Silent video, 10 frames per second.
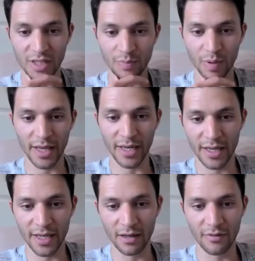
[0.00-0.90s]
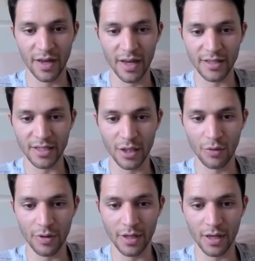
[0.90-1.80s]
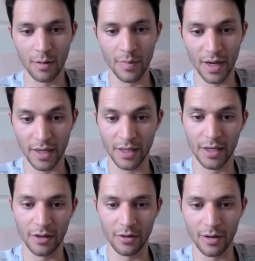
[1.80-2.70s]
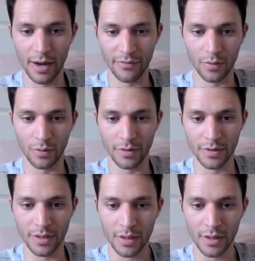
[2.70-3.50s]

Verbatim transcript: this planned in advance that you were going to come back a year afterwards?